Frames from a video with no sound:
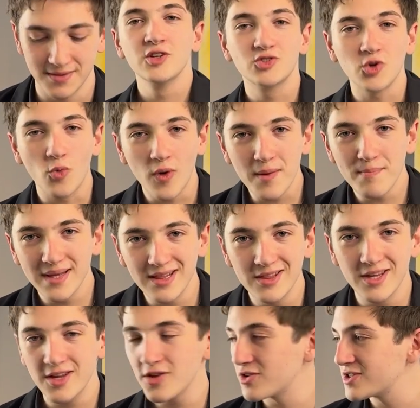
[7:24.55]
So when
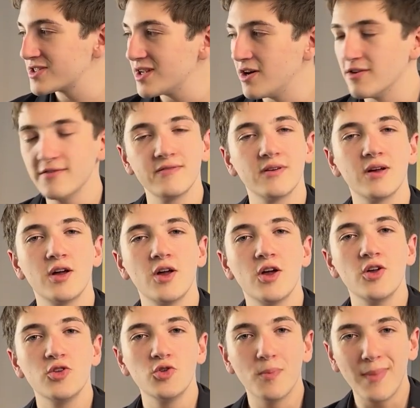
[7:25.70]
building yourself,
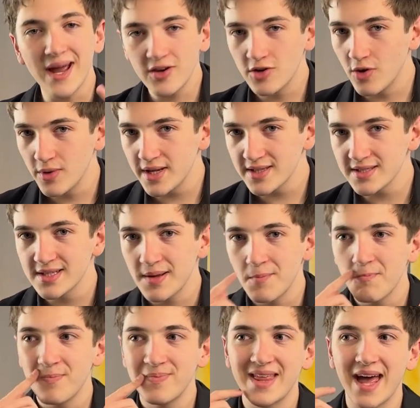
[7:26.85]
you might notice
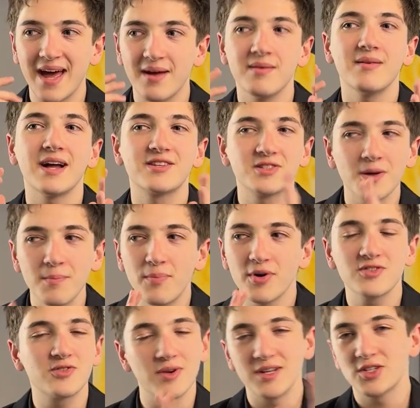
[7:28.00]
that at some
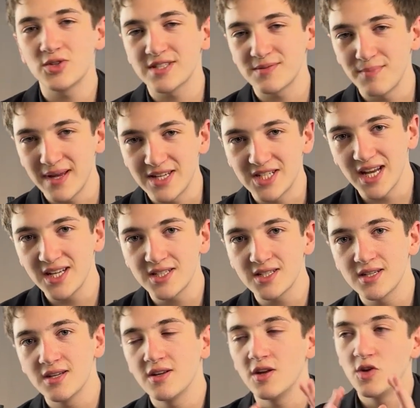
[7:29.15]
points your interests may change,
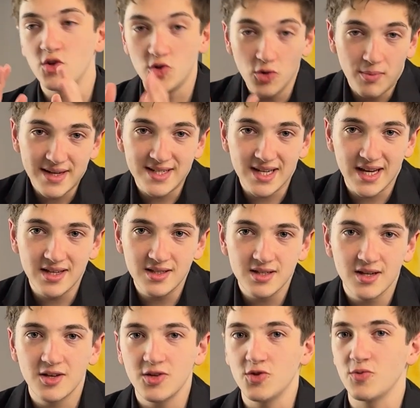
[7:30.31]
you may change,
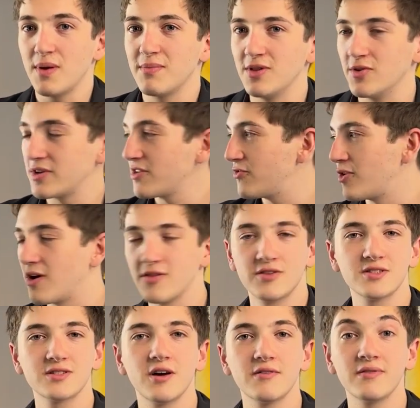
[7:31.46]
you may be looking for other
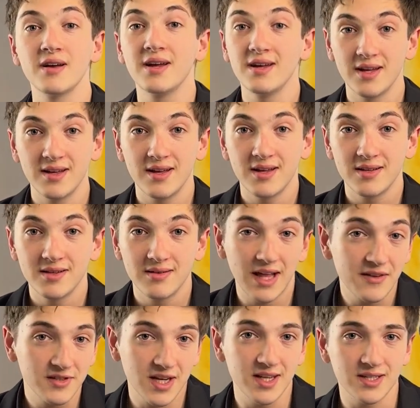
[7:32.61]
stuff.
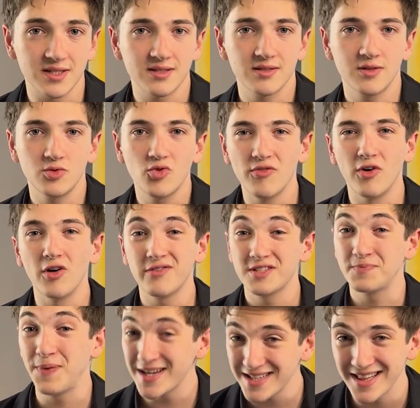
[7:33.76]
Life changes, you evolve,
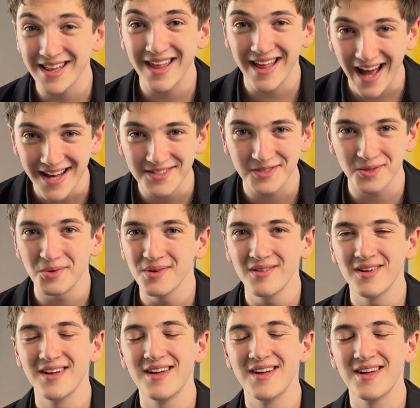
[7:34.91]
especially in high school.